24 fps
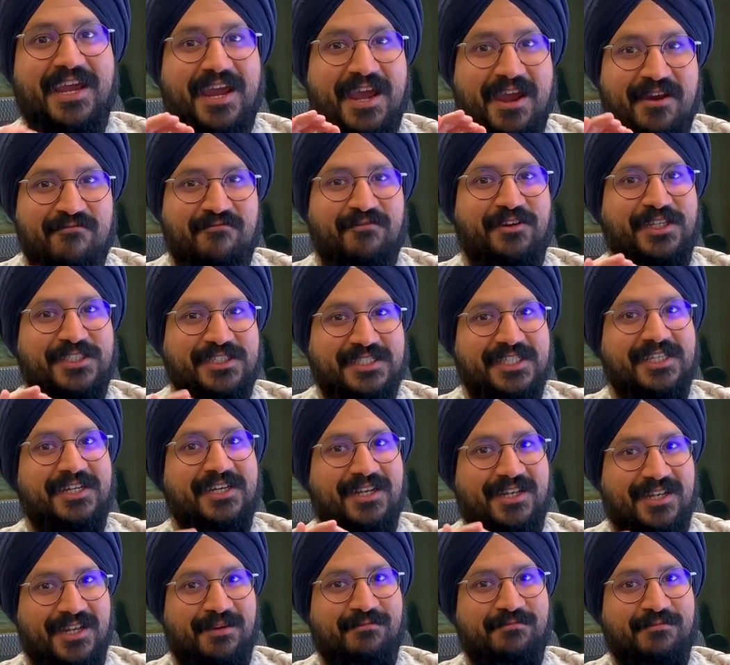Every
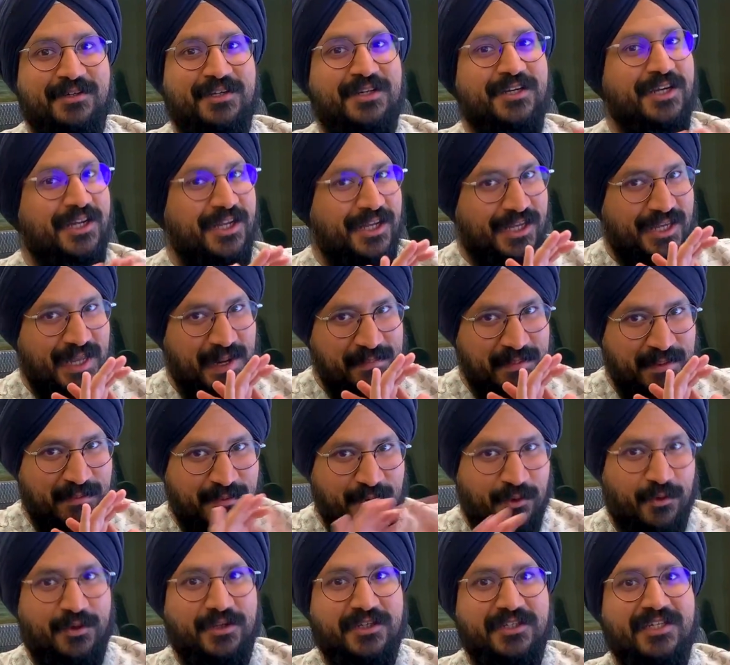single number can be
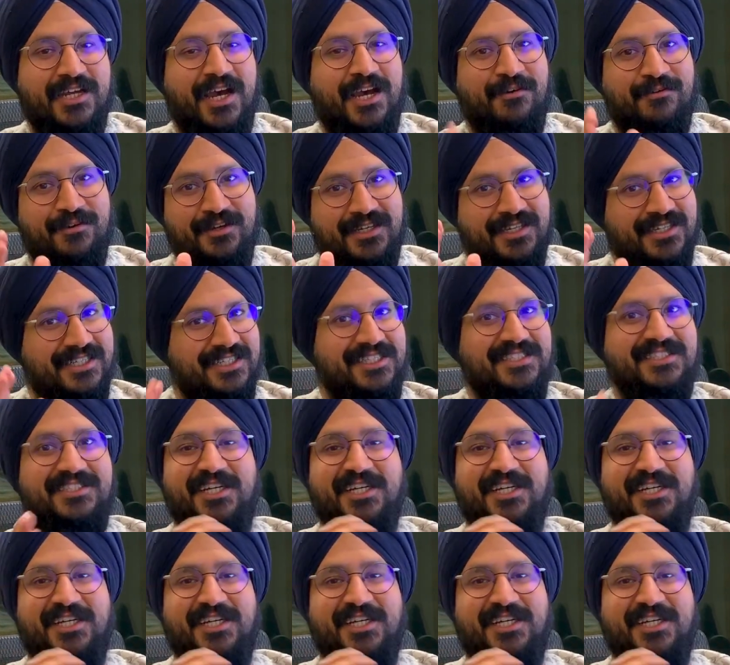broken down in